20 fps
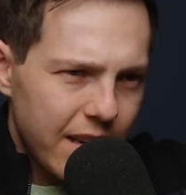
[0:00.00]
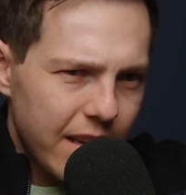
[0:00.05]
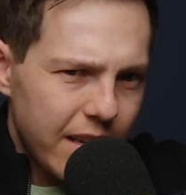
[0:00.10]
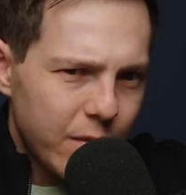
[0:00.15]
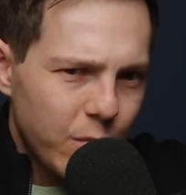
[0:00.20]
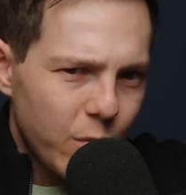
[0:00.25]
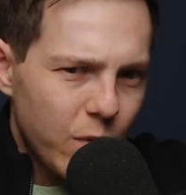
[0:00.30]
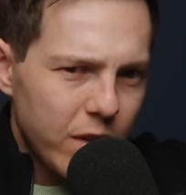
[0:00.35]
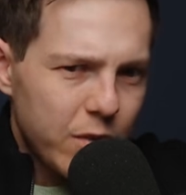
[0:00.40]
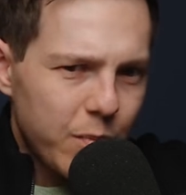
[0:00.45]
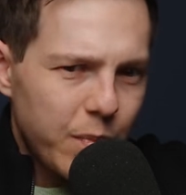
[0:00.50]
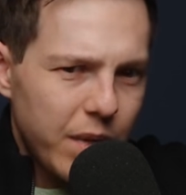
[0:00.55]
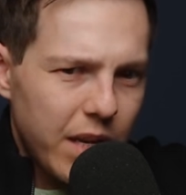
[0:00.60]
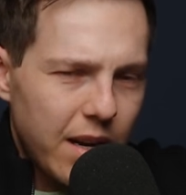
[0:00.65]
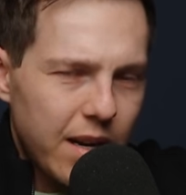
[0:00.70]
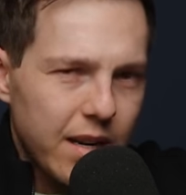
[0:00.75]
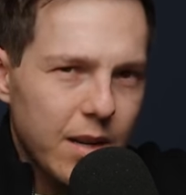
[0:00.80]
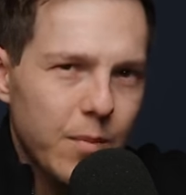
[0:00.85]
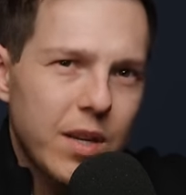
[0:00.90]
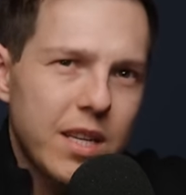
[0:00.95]
and what's
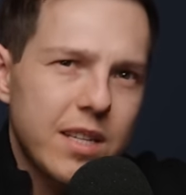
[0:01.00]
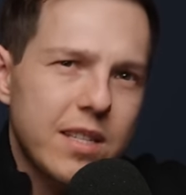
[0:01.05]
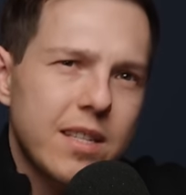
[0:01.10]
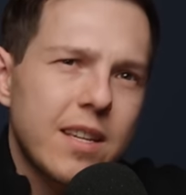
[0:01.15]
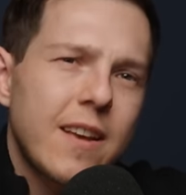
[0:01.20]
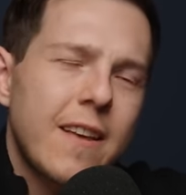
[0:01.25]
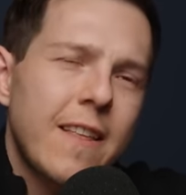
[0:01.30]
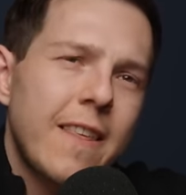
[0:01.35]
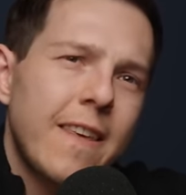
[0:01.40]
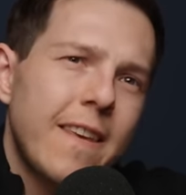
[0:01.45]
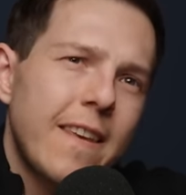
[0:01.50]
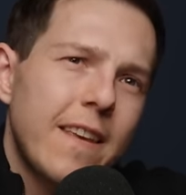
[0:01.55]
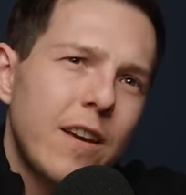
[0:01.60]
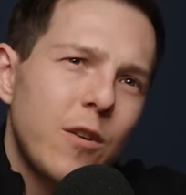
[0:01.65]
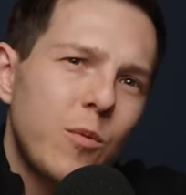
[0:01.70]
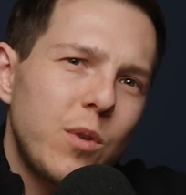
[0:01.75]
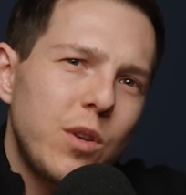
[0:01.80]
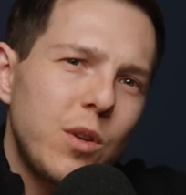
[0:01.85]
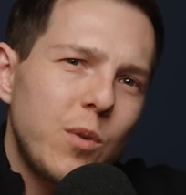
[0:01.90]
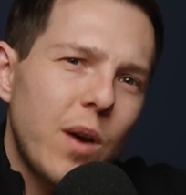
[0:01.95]
beyond it because
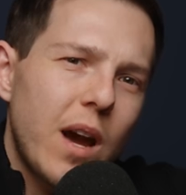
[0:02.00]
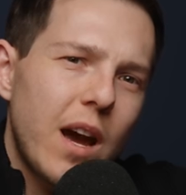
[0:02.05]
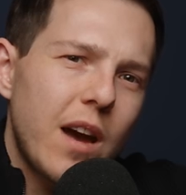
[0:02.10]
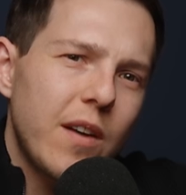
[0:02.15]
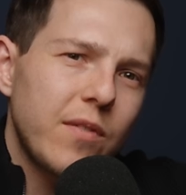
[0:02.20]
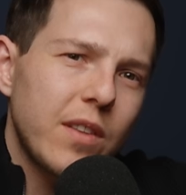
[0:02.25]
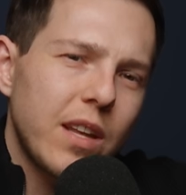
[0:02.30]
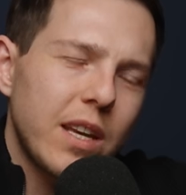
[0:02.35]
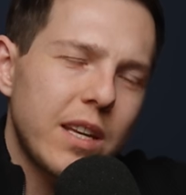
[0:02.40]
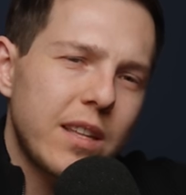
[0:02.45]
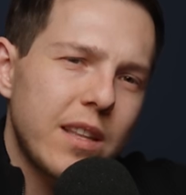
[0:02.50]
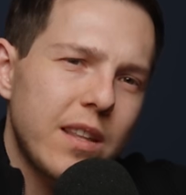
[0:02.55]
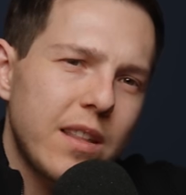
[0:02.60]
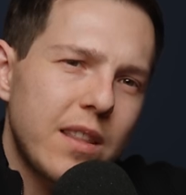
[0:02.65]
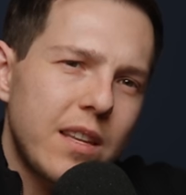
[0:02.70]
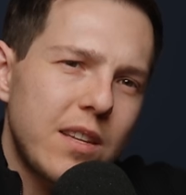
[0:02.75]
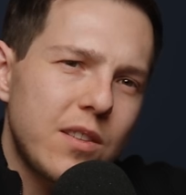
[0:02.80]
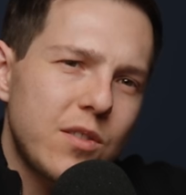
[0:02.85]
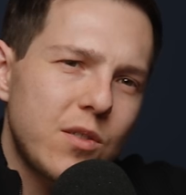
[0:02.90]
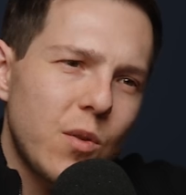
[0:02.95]
when you have like
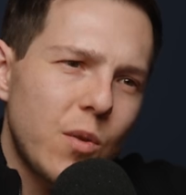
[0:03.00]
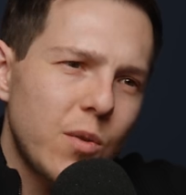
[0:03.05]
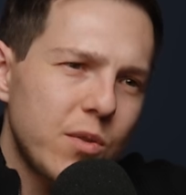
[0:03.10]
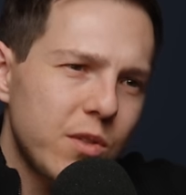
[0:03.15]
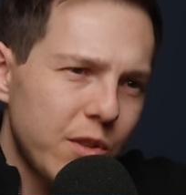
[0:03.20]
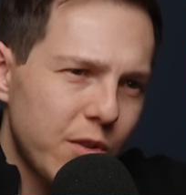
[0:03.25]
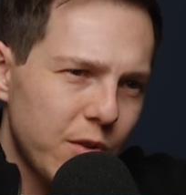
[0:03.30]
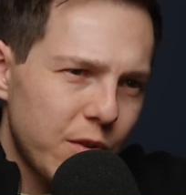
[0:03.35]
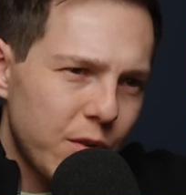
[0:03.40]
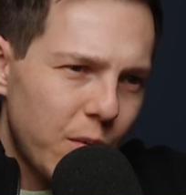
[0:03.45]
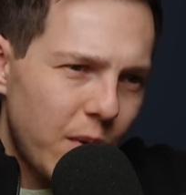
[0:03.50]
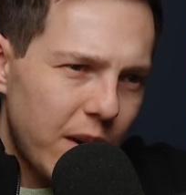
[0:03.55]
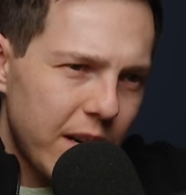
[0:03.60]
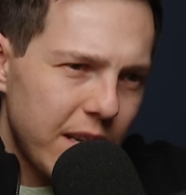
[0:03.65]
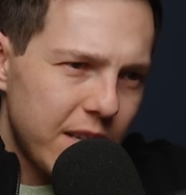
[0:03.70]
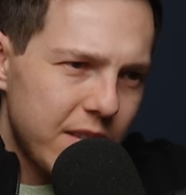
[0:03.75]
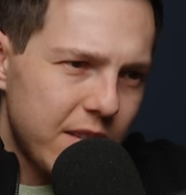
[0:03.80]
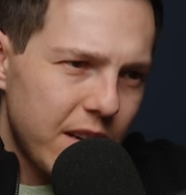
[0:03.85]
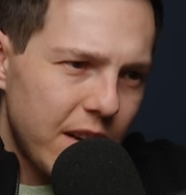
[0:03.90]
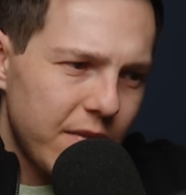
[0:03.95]
these goals in your
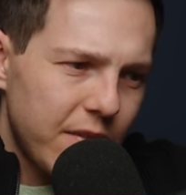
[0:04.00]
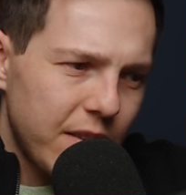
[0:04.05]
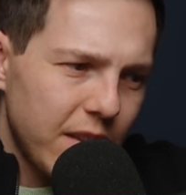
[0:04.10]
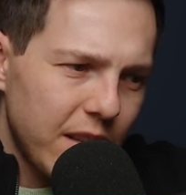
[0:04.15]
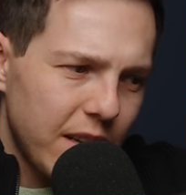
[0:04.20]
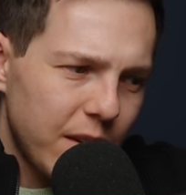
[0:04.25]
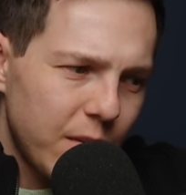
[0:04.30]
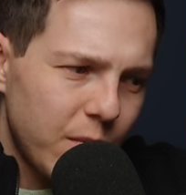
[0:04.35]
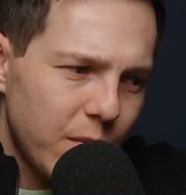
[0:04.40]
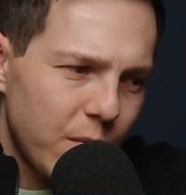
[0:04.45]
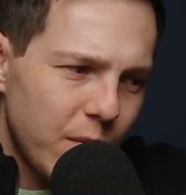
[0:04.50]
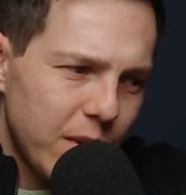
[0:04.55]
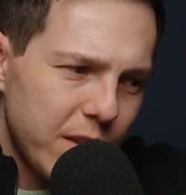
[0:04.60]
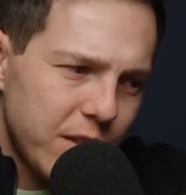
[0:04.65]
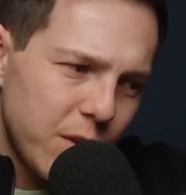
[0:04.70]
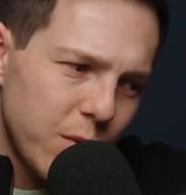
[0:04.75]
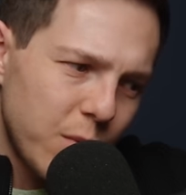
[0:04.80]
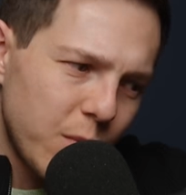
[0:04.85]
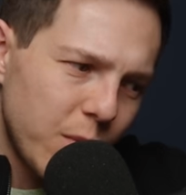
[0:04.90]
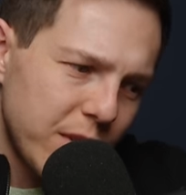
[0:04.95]
20s i feel like
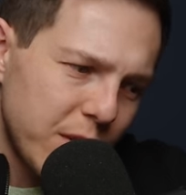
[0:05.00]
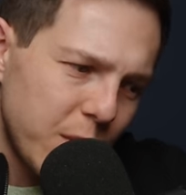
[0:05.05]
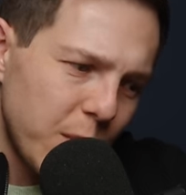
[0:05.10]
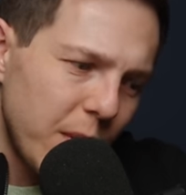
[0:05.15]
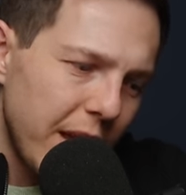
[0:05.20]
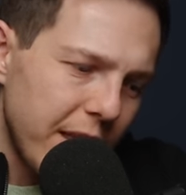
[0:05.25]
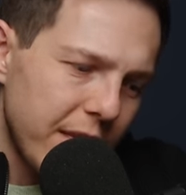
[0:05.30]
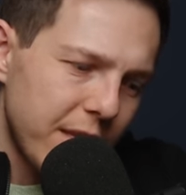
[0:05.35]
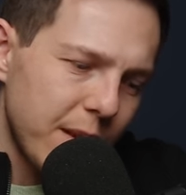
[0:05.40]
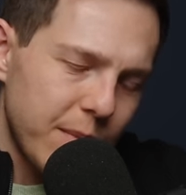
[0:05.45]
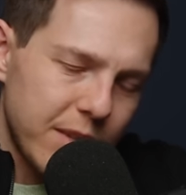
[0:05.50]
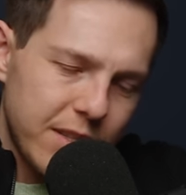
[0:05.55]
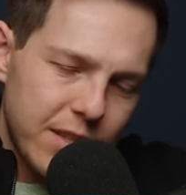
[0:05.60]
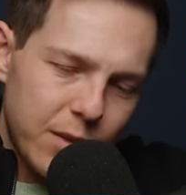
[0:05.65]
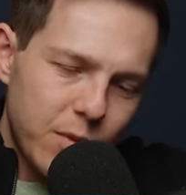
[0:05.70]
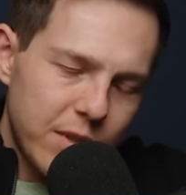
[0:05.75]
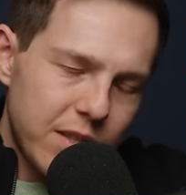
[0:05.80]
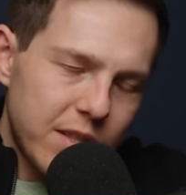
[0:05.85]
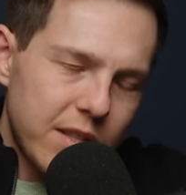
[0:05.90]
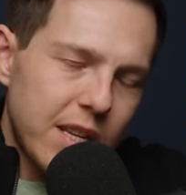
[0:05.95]
once you once you hit them it's
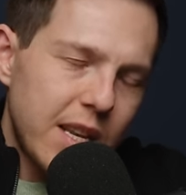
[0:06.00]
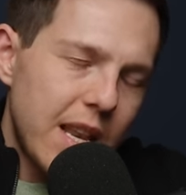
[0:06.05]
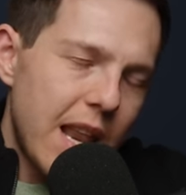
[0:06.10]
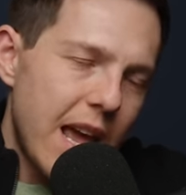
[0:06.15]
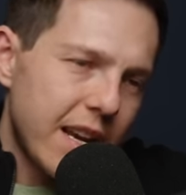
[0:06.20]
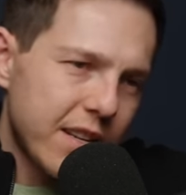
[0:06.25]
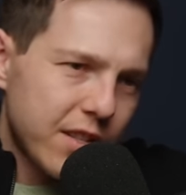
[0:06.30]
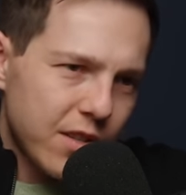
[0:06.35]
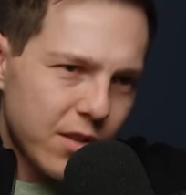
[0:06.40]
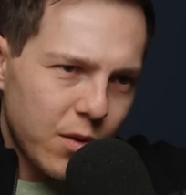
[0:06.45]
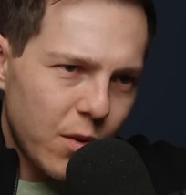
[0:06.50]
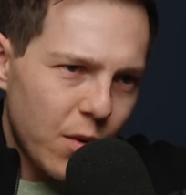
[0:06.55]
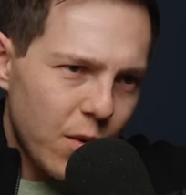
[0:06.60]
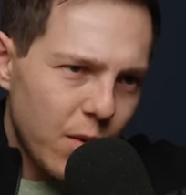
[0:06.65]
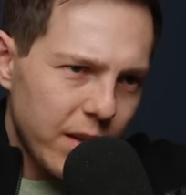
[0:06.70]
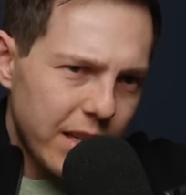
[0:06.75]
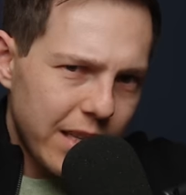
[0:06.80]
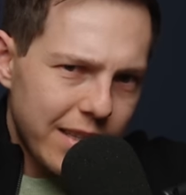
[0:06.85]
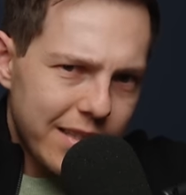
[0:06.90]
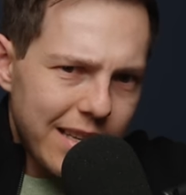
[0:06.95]
like what's the next
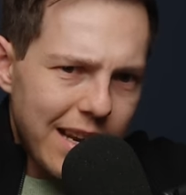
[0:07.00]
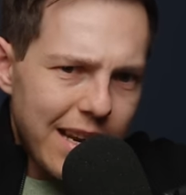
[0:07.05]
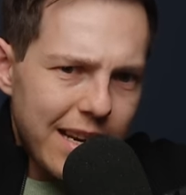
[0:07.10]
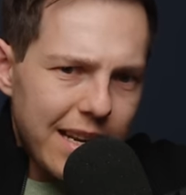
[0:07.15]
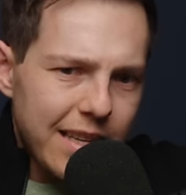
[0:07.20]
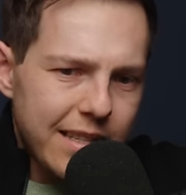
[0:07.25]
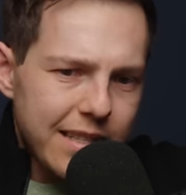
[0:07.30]
goal and it's not mm-hmm.